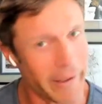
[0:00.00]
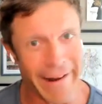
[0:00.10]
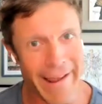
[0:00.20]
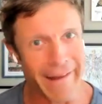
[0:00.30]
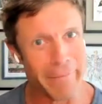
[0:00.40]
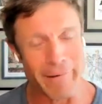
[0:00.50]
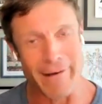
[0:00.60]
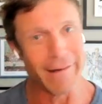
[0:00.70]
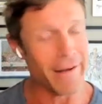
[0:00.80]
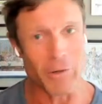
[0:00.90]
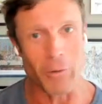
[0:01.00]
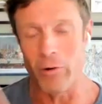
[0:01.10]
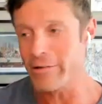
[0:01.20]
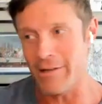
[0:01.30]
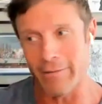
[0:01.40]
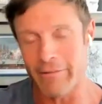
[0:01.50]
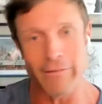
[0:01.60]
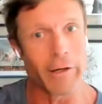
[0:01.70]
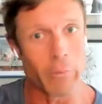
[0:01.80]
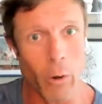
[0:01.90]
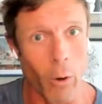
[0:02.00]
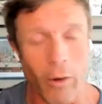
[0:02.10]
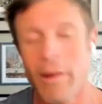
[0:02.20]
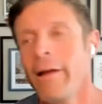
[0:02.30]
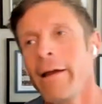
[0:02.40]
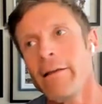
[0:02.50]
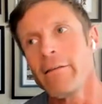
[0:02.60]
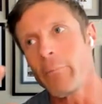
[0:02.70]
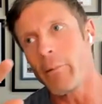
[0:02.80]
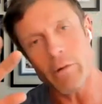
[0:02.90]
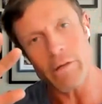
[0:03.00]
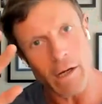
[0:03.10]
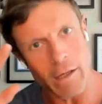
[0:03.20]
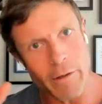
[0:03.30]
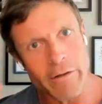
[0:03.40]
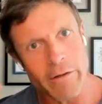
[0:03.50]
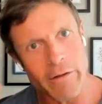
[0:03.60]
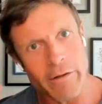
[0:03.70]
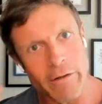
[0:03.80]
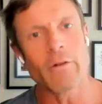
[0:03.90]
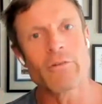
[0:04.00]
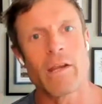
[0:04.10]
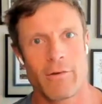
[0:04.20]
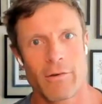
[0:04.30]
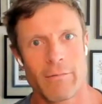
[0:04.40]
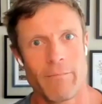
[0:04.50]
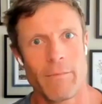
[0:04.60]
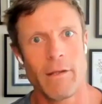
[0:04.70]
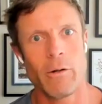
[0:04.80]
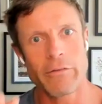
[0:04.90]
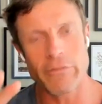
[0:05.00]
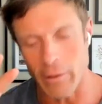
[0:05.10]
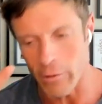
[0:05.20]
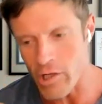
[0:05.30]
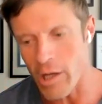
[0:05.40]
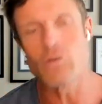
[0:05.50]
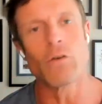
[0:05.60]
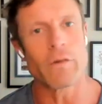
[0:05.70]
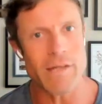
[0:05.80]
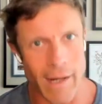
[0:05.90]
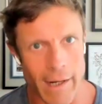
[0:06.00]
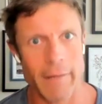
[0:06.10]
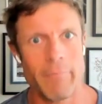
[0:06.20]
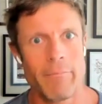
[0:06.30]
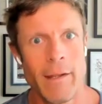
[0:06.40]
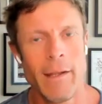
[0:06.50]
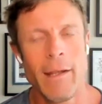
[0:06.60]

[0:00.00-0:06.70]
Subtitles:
You know, we're going to end up in a ditch or worse, in a severe roll. But we're talking about a subtle change, you know, a subtle change over time.